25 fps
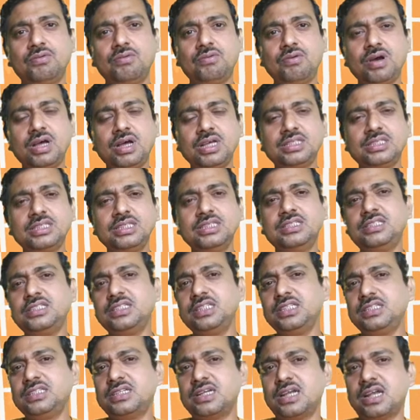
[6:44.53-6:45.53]
was
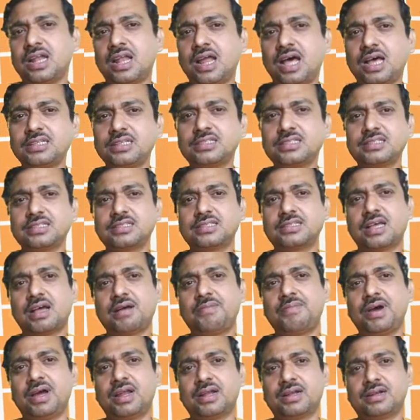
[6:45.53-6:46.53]
instead last
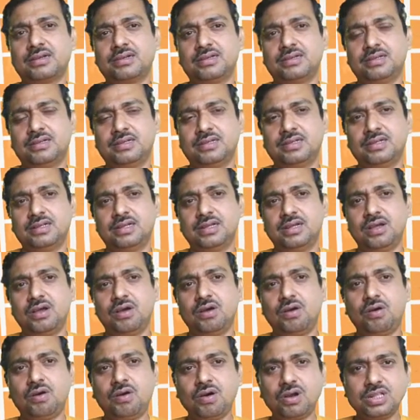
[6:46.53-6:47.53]
summer
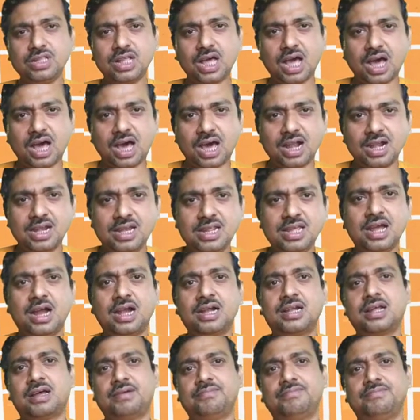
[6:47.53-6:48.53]
or the early
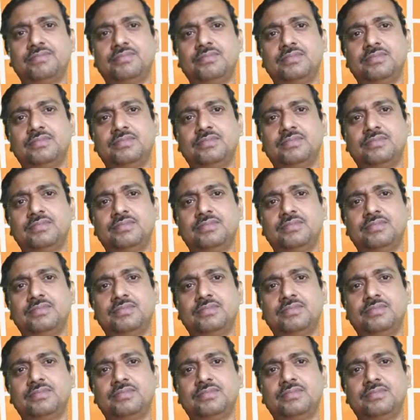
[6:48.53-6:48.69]
autumn,